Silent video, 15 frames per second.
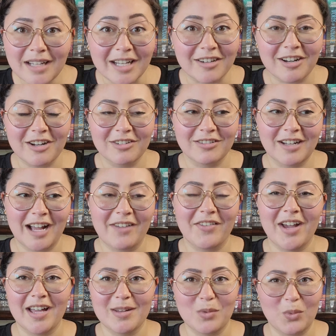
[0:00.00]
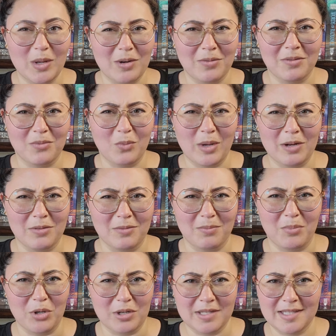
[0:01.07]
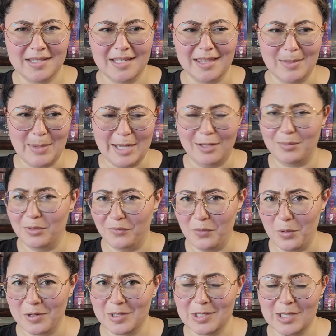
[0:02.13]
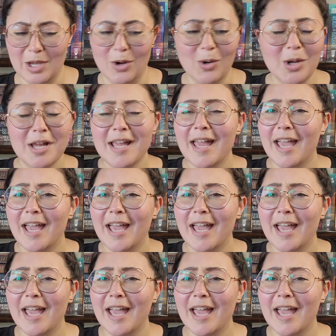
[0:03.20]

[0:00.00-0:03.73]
I don't know. I've gotten weird, weird books in the mail before. So